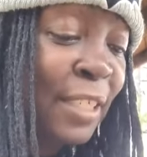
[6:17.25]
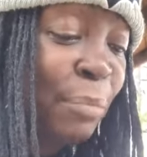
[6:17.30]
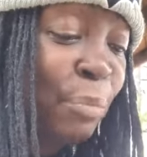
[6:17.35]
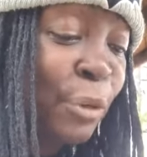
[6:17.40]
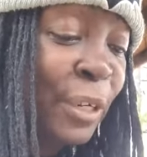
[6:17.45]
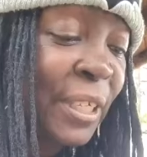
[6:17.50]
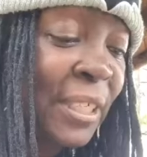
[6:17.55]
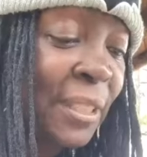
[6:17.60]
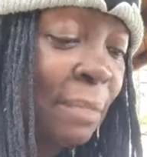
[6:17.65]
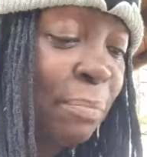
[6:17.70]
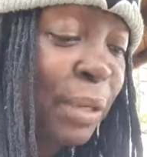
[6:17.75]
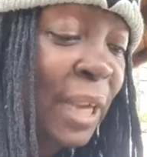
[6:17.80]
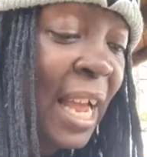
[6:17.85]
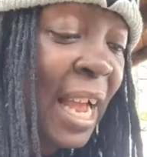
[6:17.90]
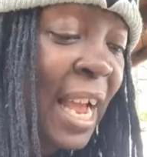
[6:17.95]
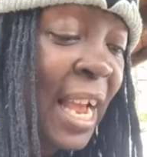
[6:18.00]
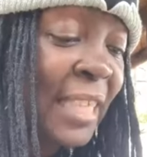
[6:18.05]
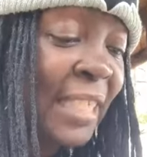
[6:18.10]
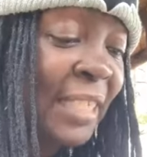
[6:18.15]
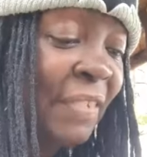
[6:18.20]
to bring
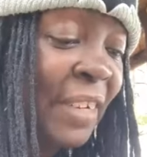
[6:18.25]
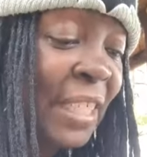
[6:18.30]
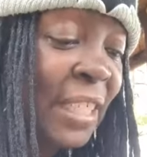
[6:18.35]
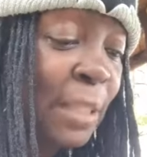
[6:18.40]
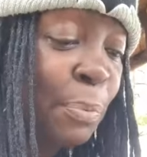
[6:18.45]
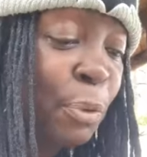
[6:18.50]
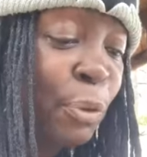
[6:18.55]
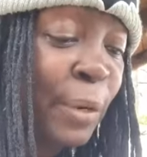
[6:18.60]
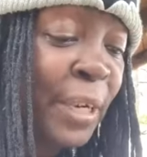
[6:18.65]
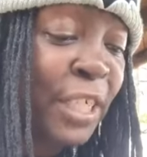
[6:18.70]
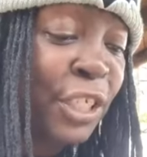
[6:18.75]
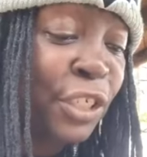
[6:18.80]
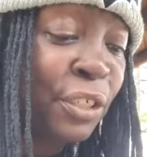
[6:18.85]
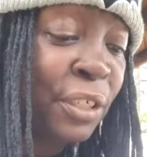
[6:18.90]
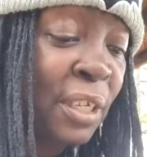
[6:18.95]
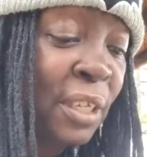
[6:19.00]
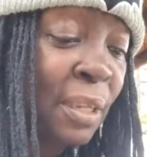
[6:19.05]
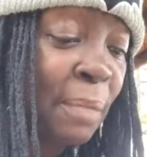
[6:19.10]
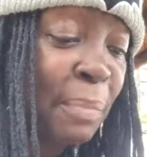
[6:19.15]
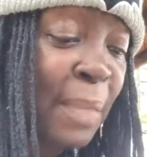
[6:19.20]
supplies of inspiration
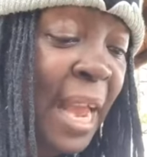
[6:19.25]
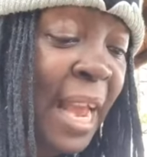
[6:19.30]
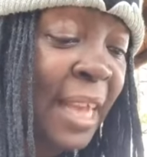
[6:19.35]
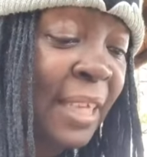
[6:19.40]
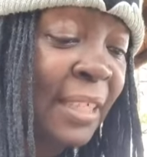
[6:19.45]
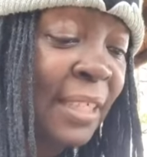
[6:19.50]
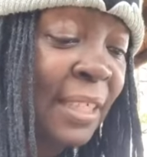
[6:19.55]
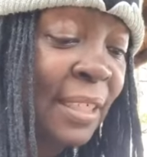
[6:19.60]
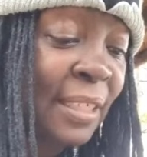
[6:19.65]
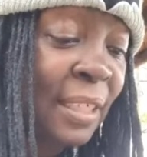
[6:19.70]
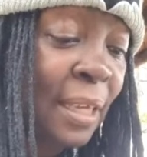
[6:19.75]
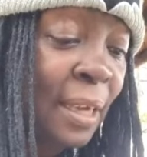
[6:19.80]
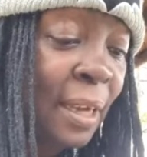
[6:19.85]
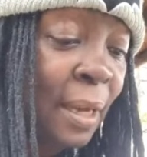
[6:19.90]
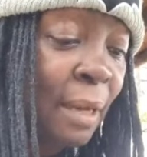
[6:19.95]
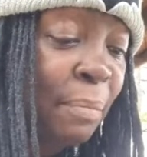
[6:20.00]
to the masses,